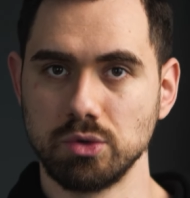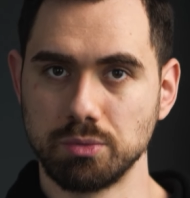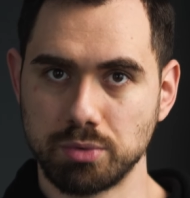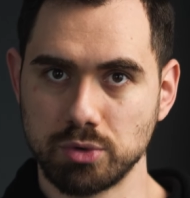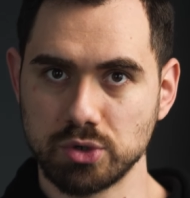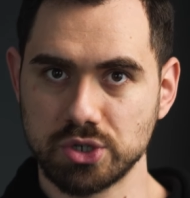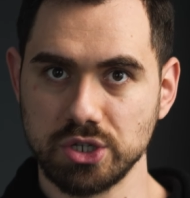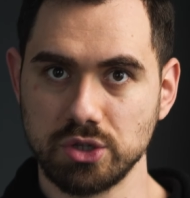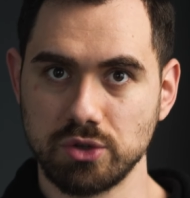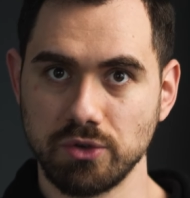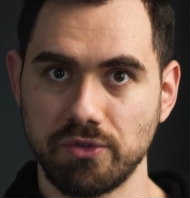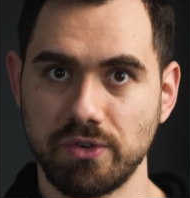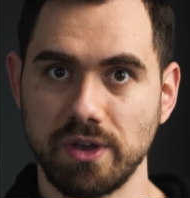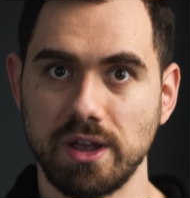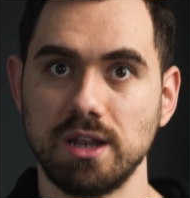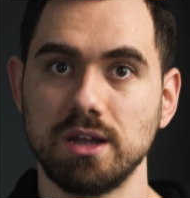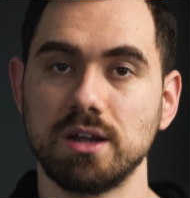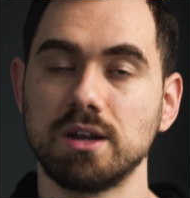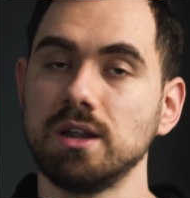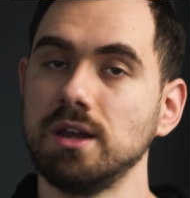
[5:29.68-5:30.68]
you push it to
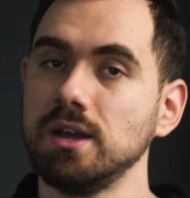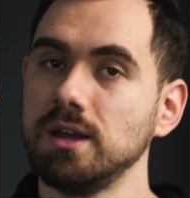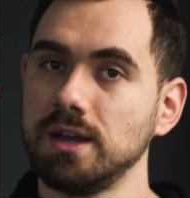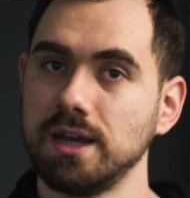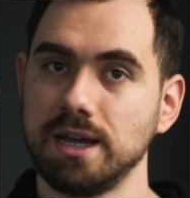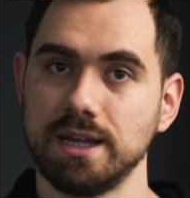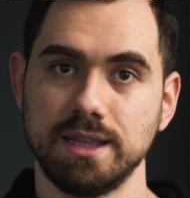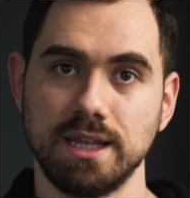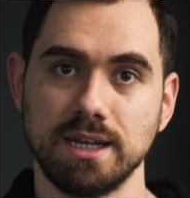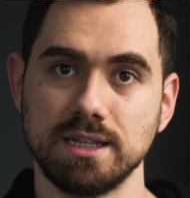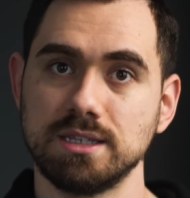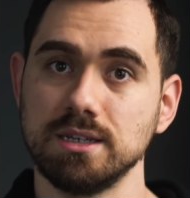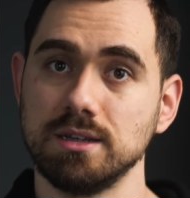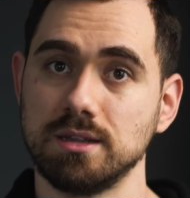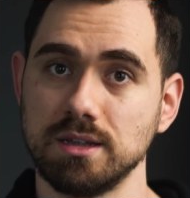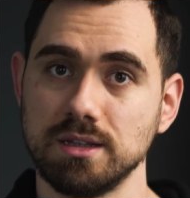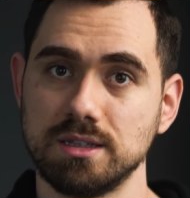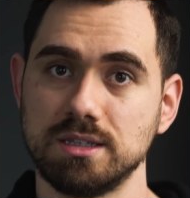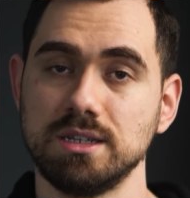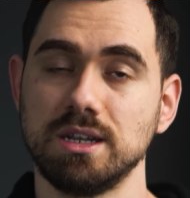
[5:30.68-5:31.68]
failure, and that's
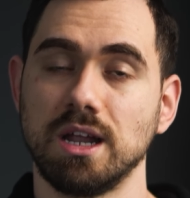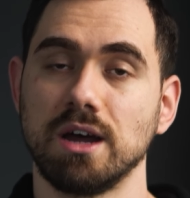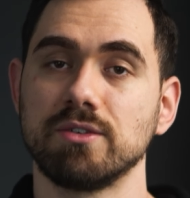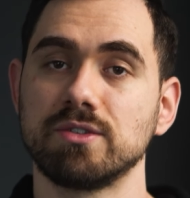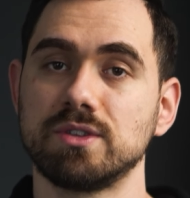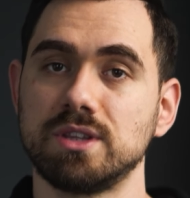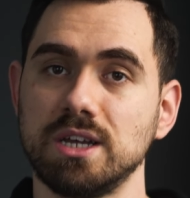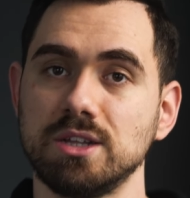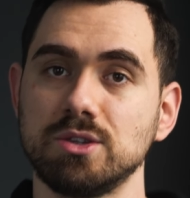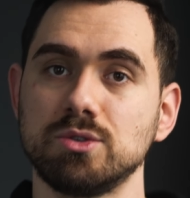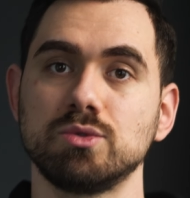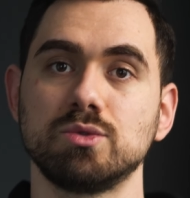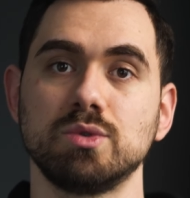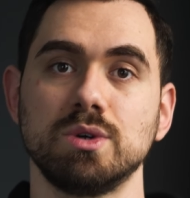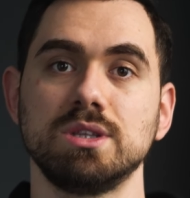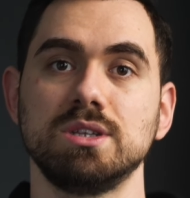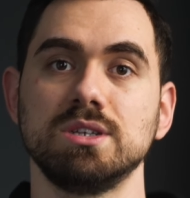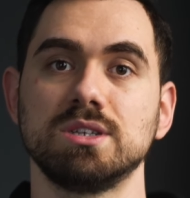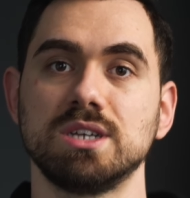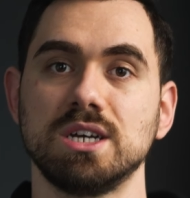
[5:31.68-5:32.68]
it, it's enough. 10 to
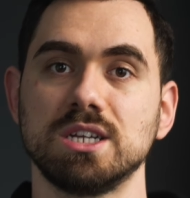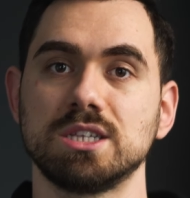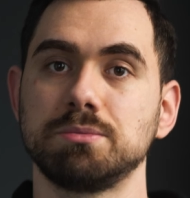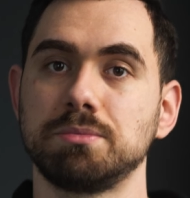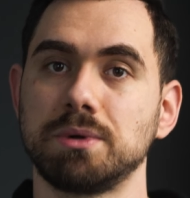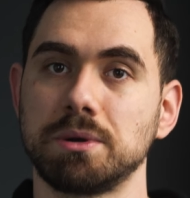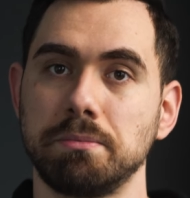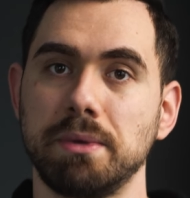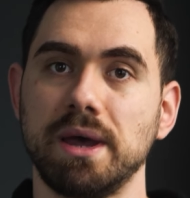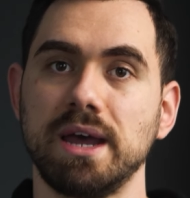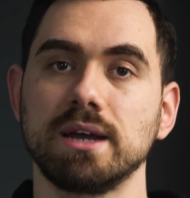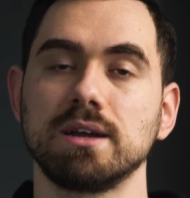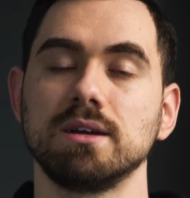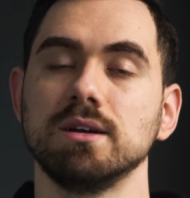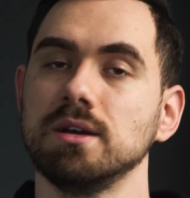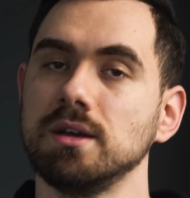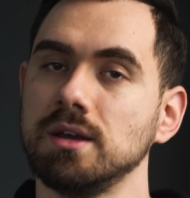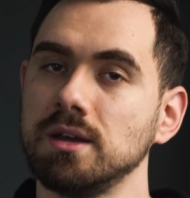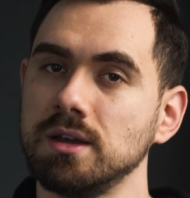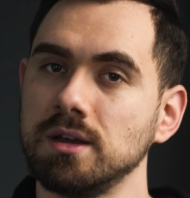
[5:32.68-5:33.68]
20 sets per back,
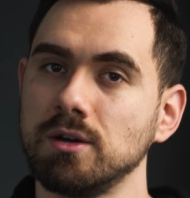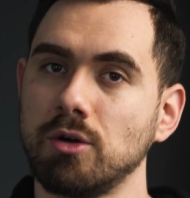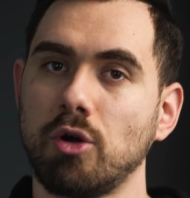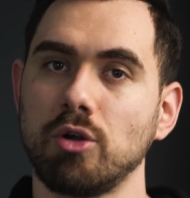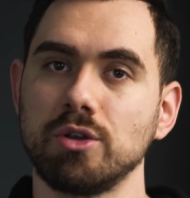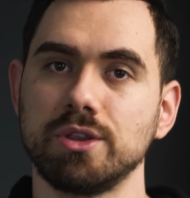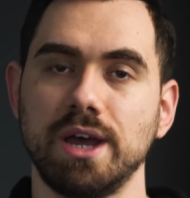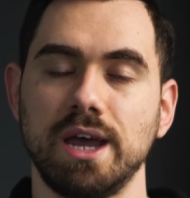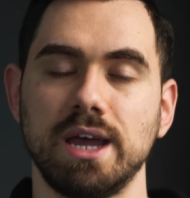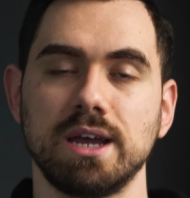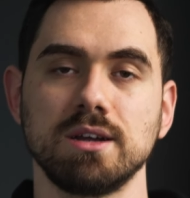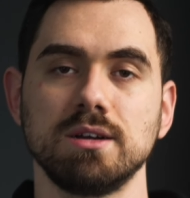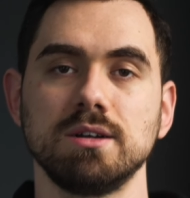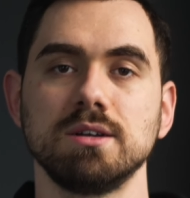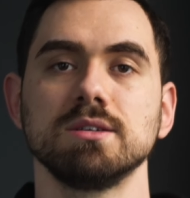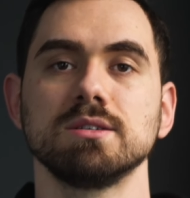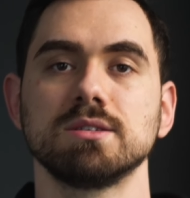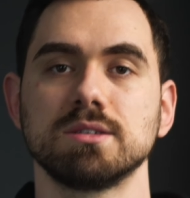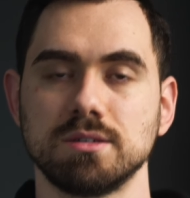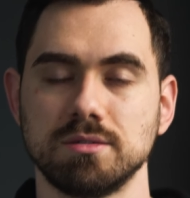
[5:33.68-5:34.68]
all the
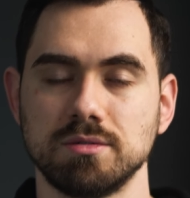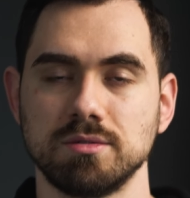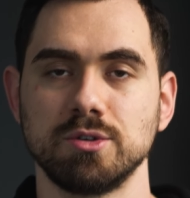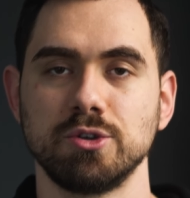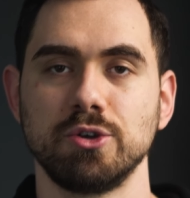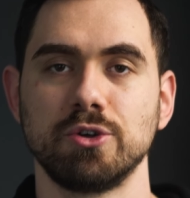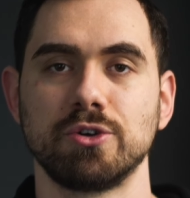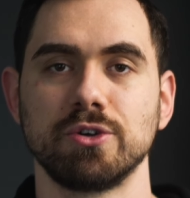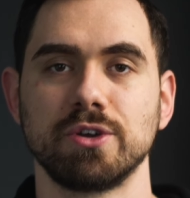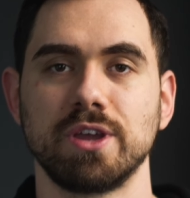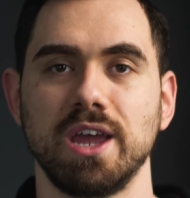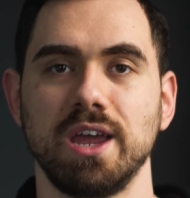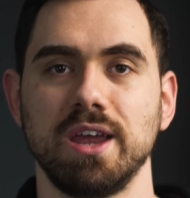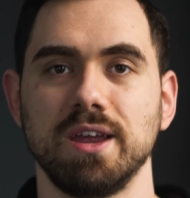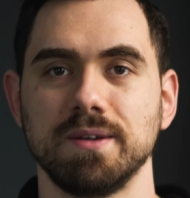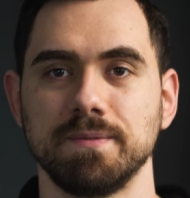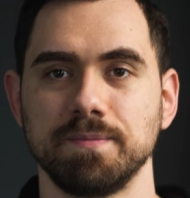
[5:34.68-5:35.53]
angles, you're okay.